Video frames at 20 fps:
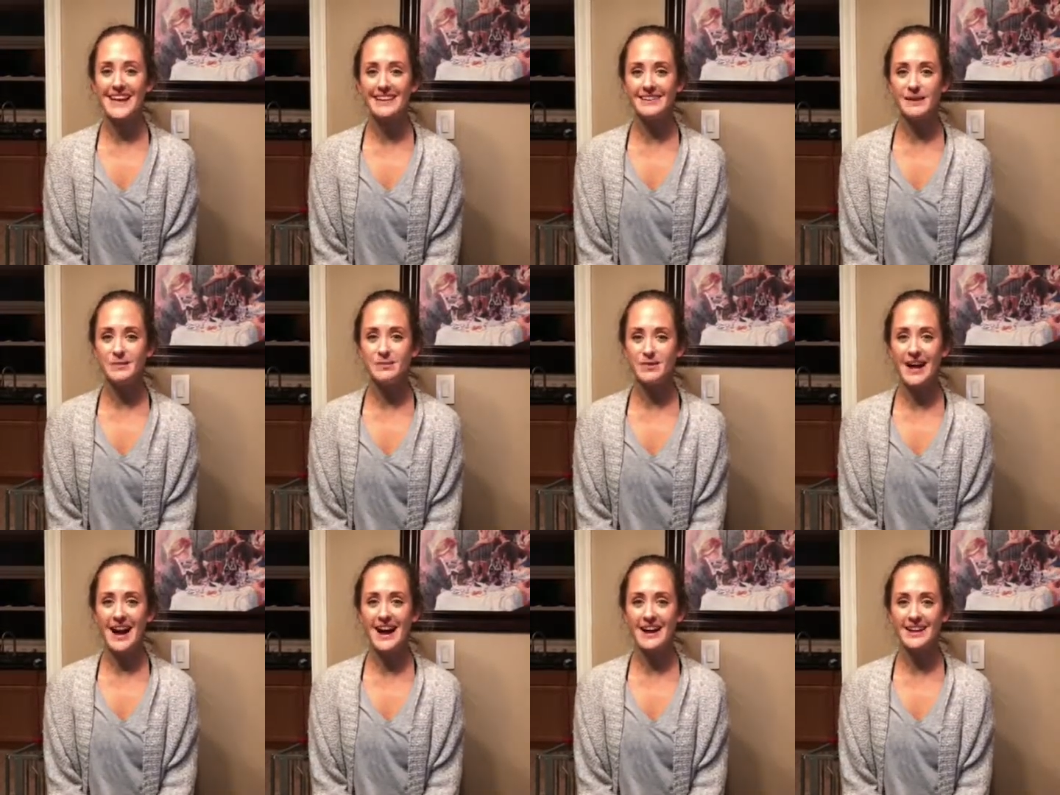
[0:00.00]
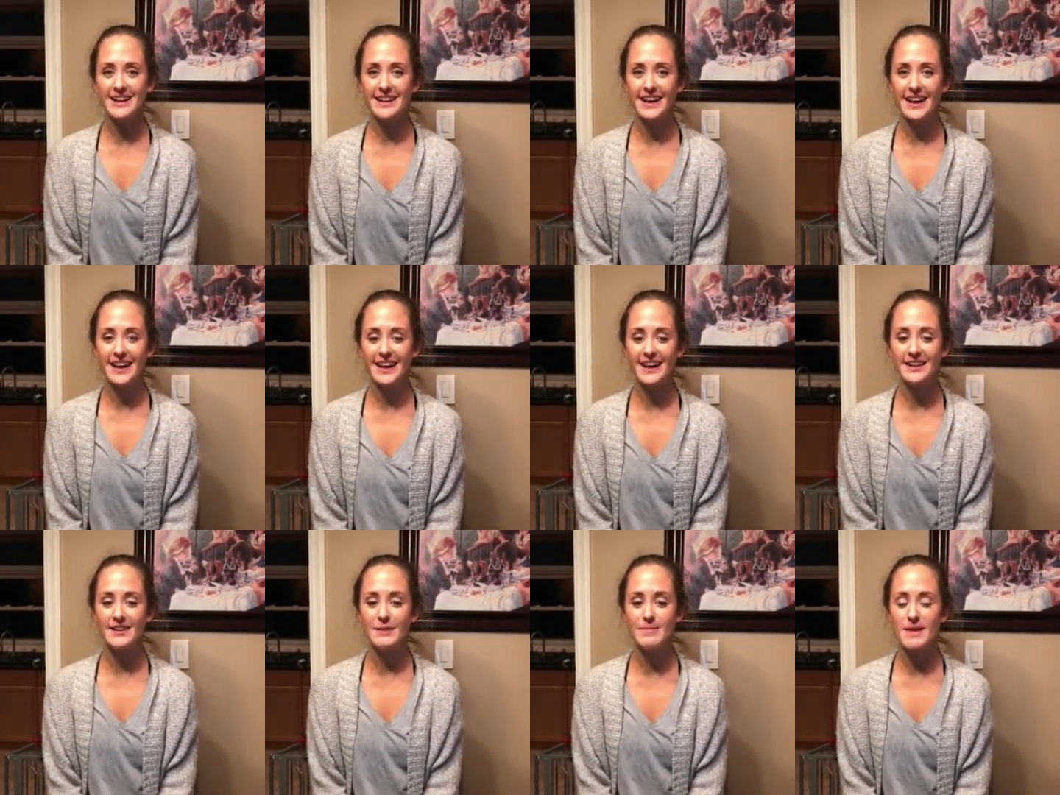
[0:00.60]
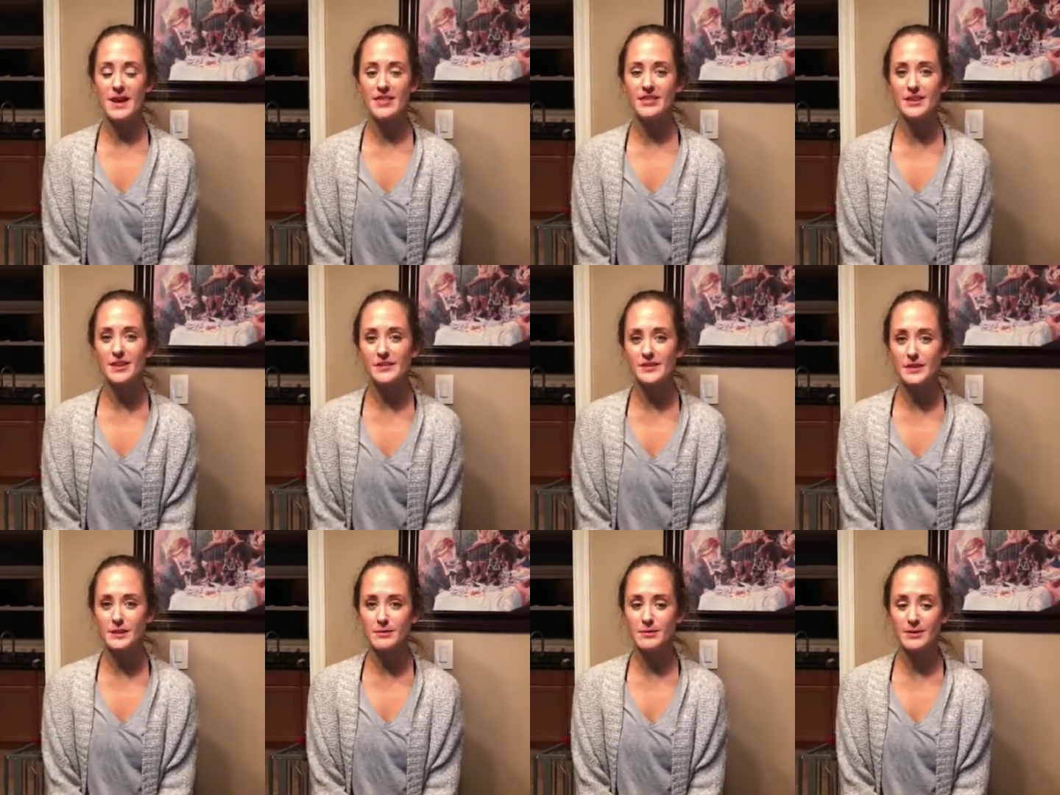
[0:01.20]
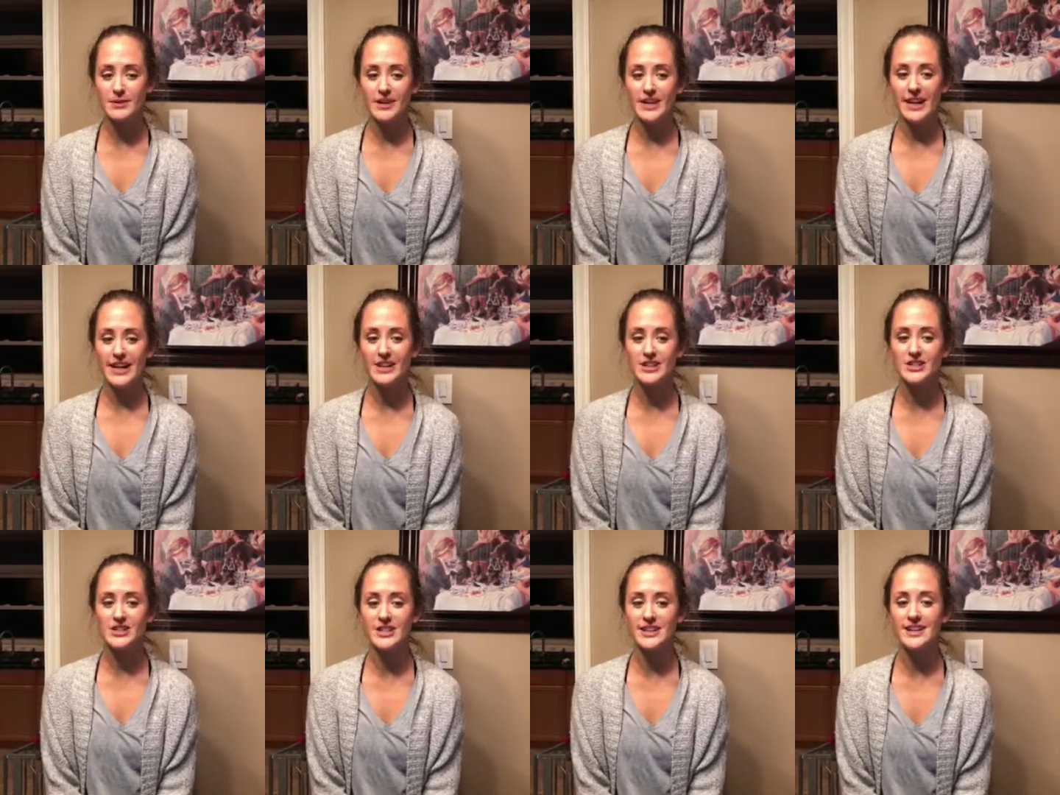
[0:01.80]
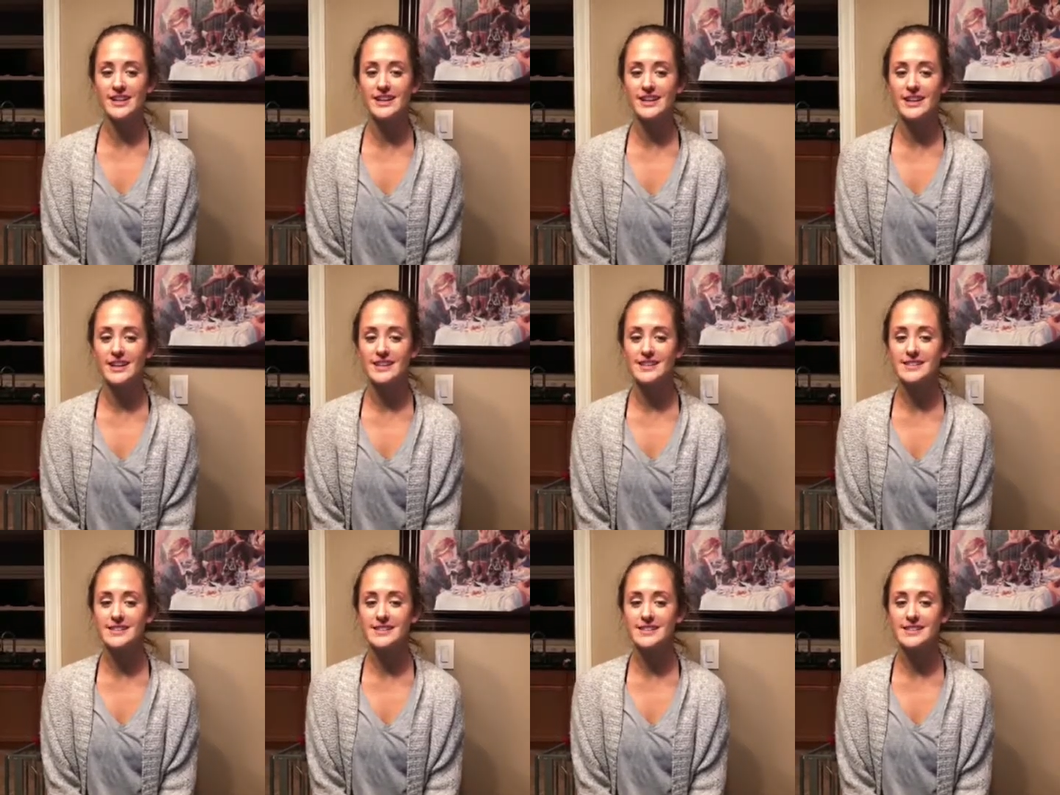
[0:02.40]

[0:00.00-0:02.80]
Haley Black, and the method of communication